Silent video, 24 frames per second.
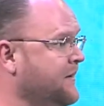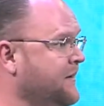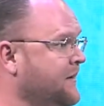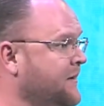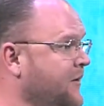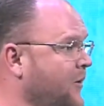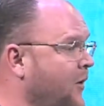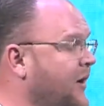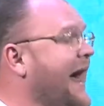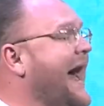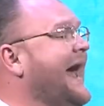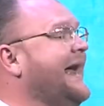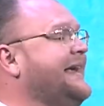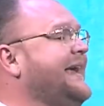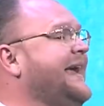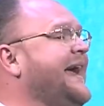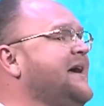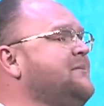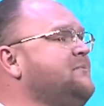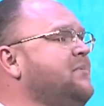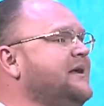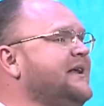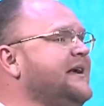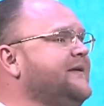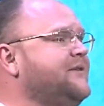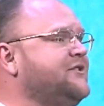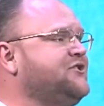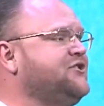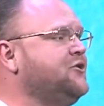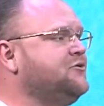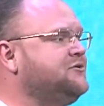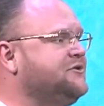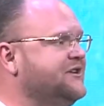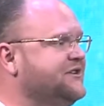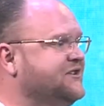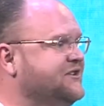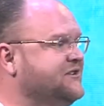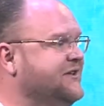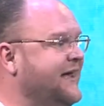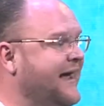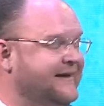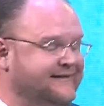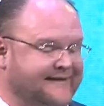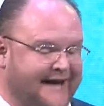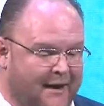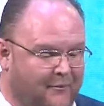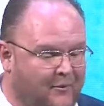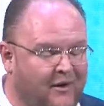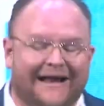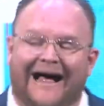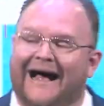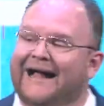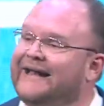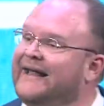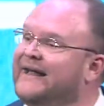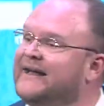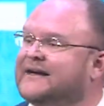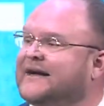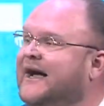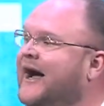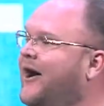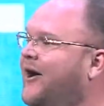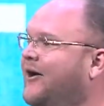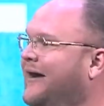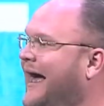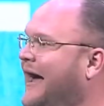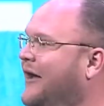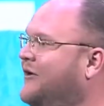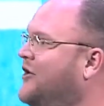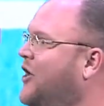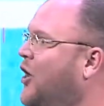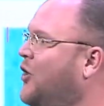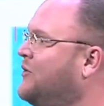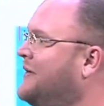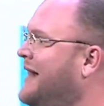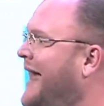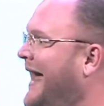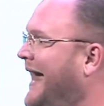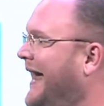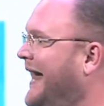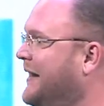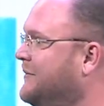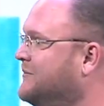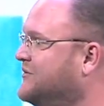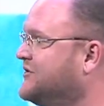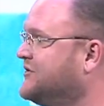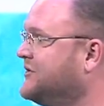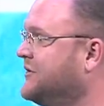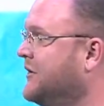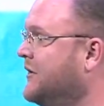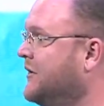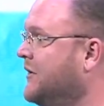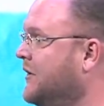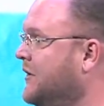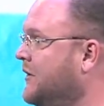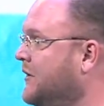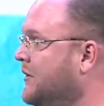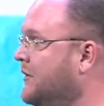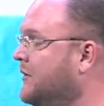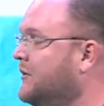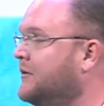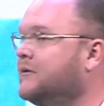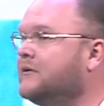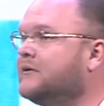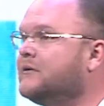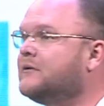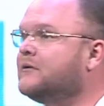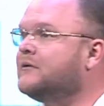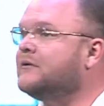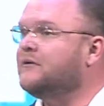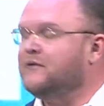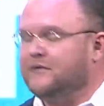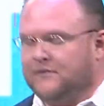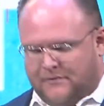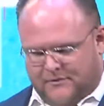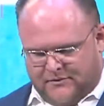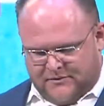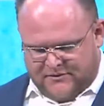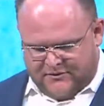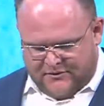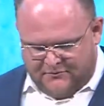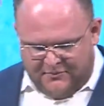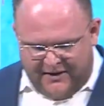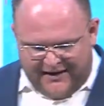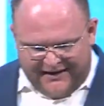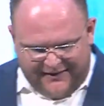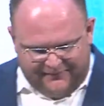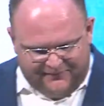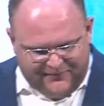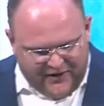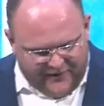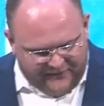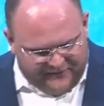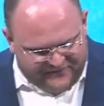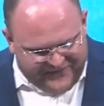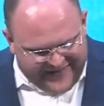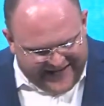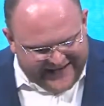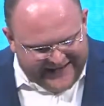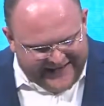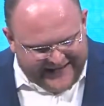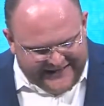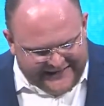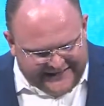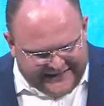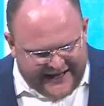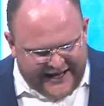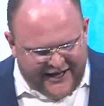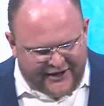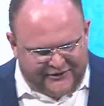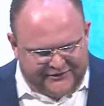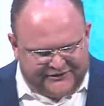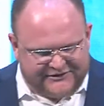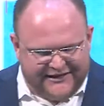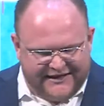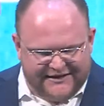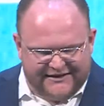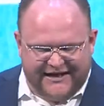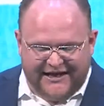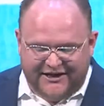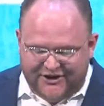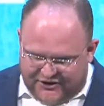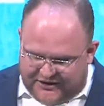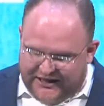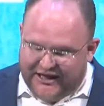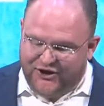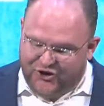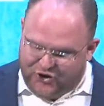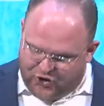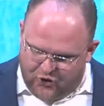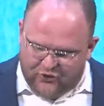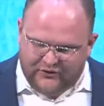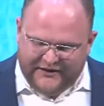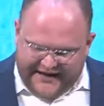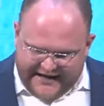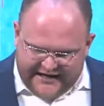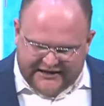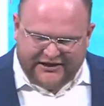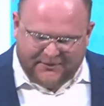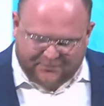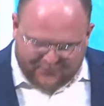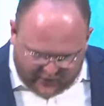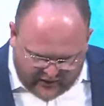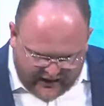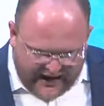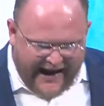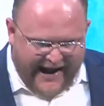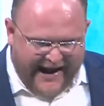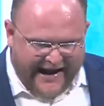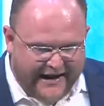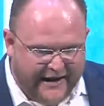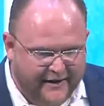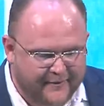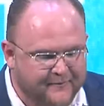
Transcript: Well, I can't believe it. You just said that. Well, I didn't call out no names. But if you're feeling guilty, then you need to pray.